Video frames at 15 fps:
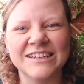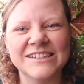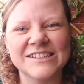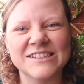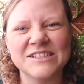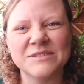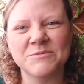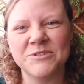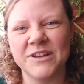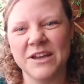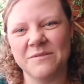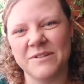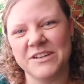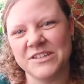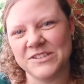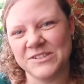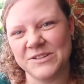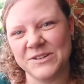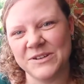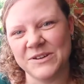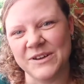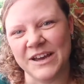So this morning I went
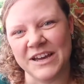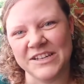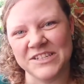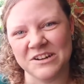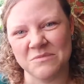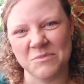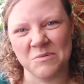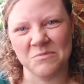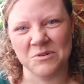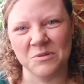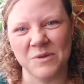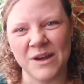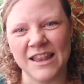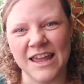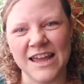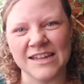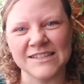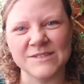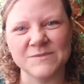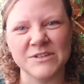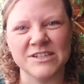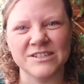to uh,
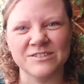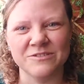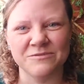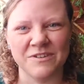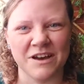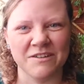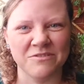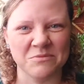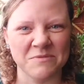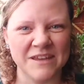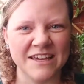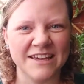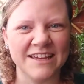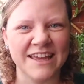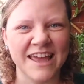Wetlands, which is not far from here,